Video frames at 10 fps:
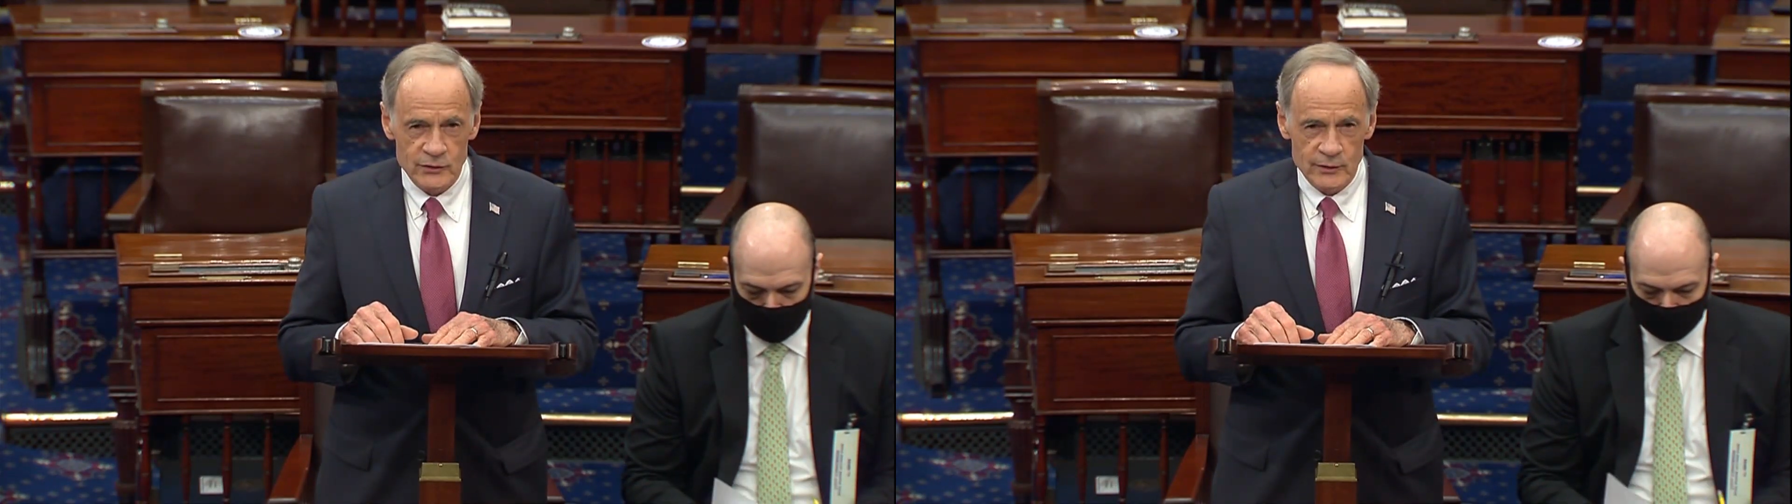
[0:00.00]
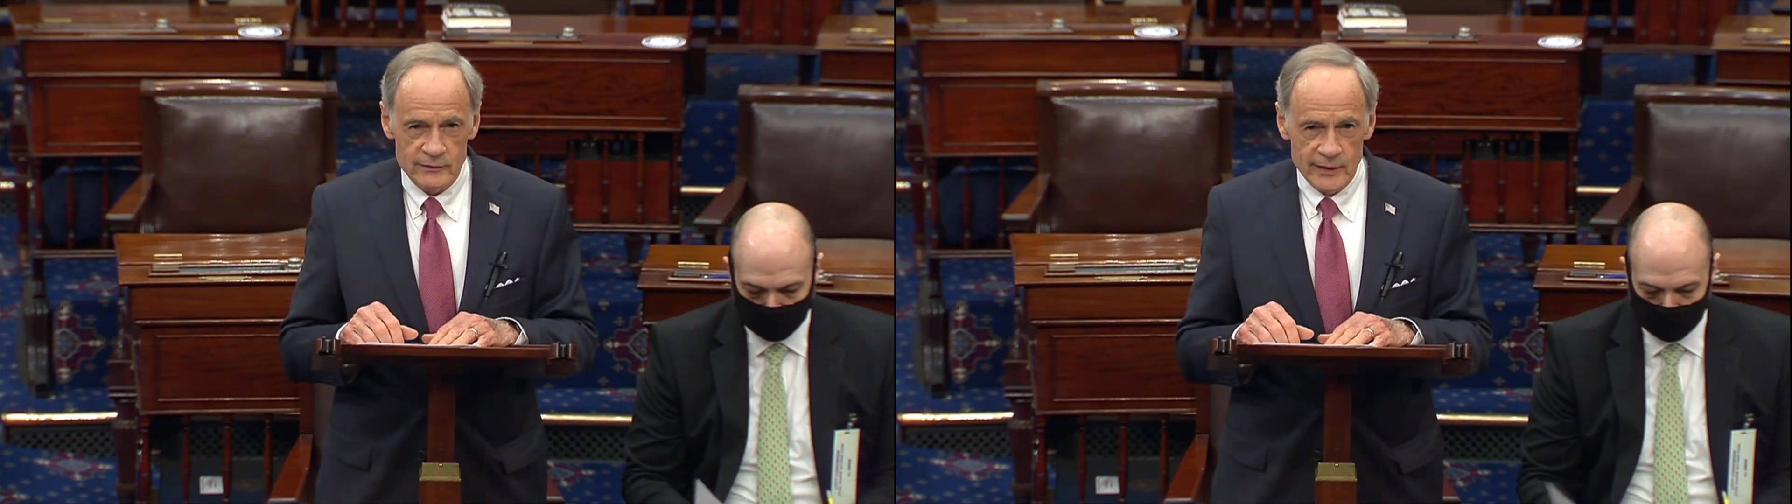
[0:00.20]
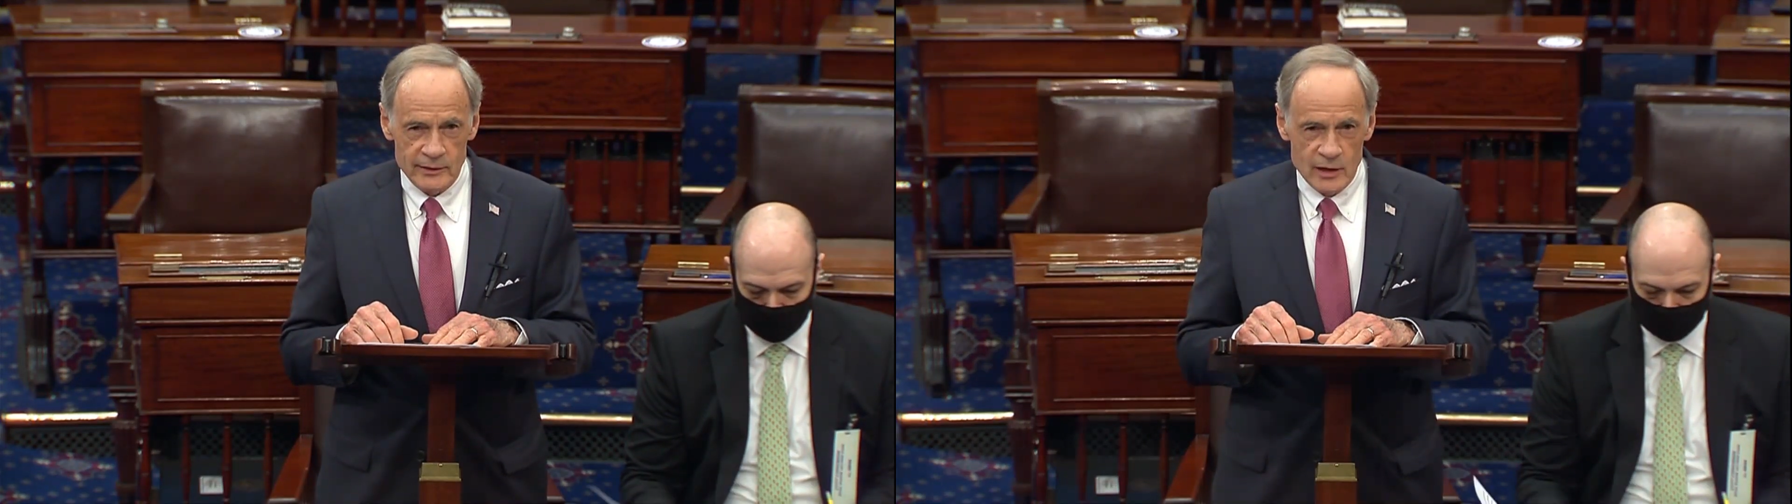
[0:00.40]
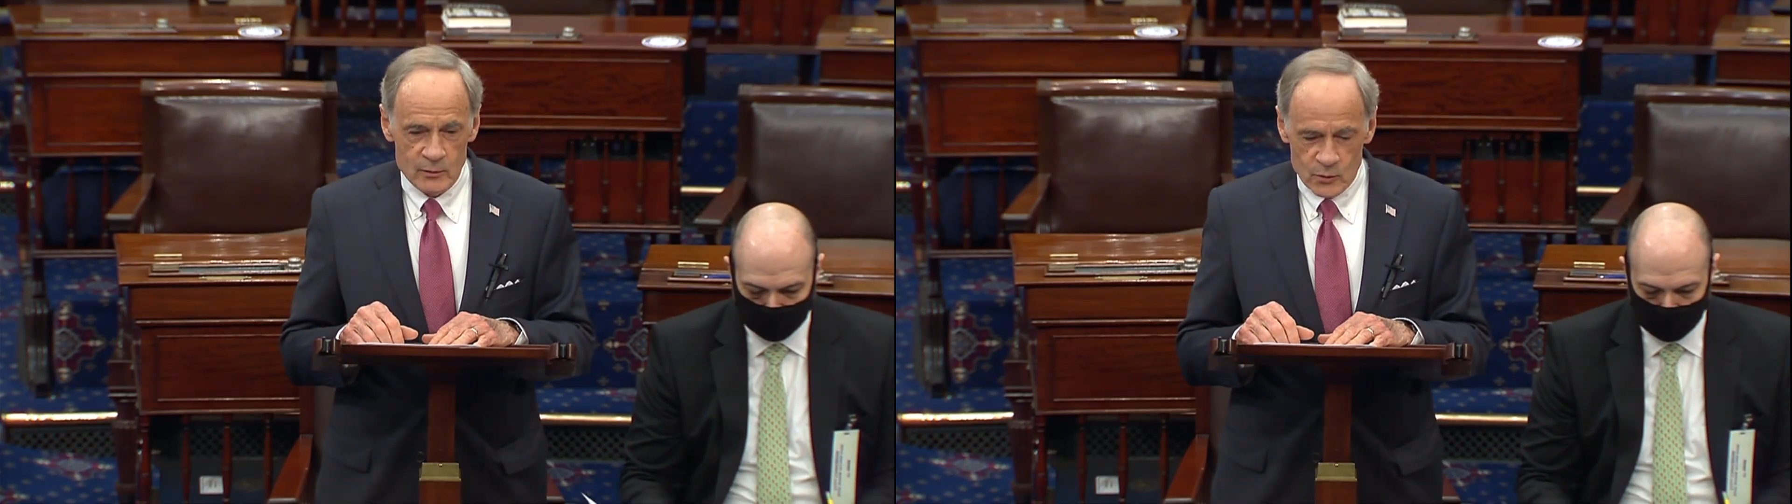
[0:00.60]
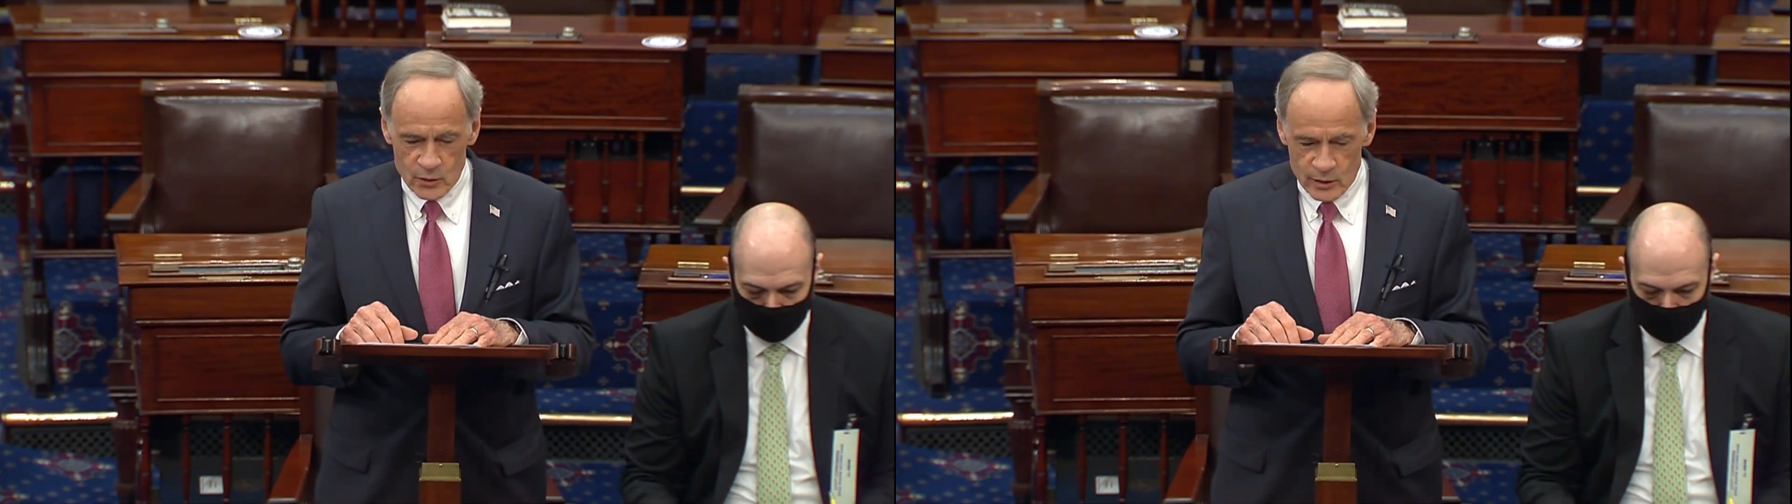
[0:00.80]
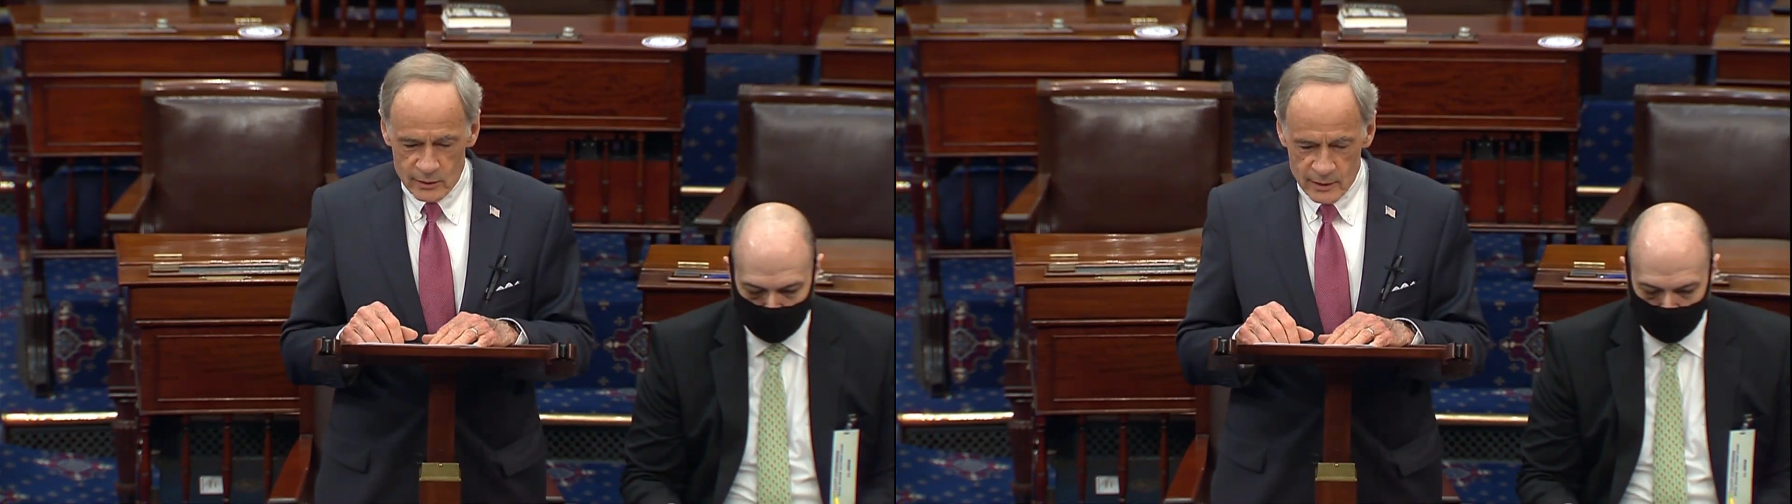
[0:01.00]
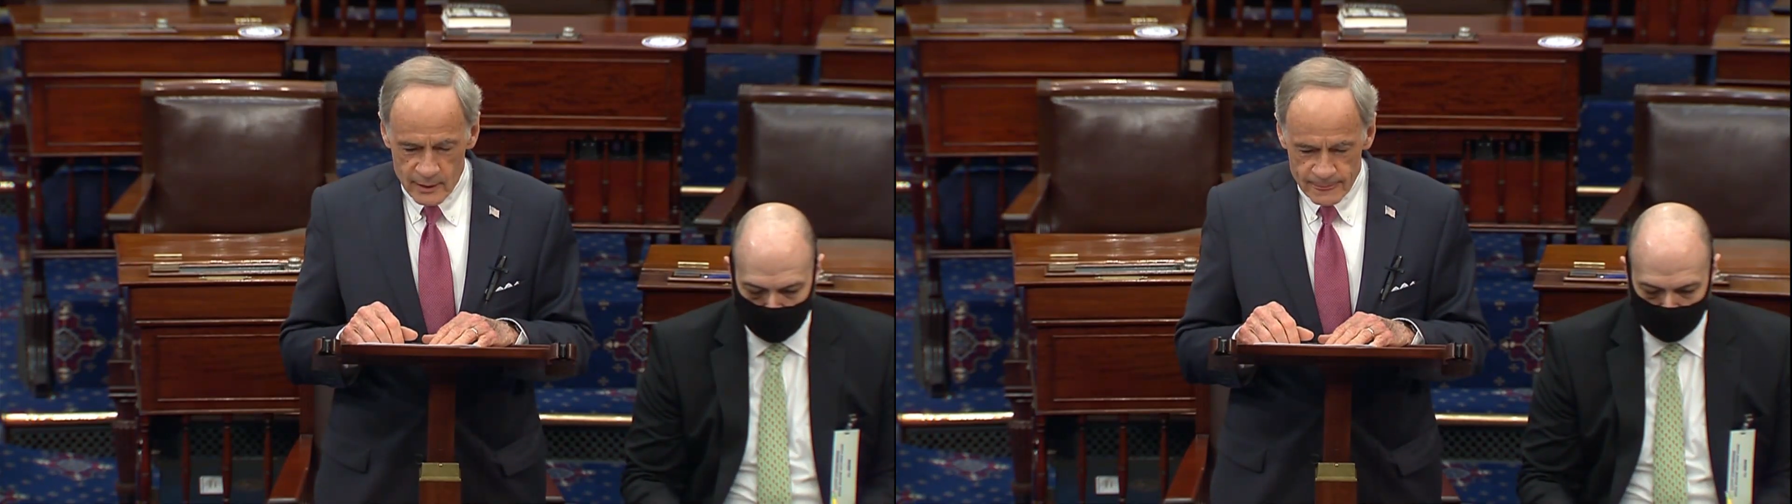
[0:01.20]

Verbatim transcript: during the Vietnam War,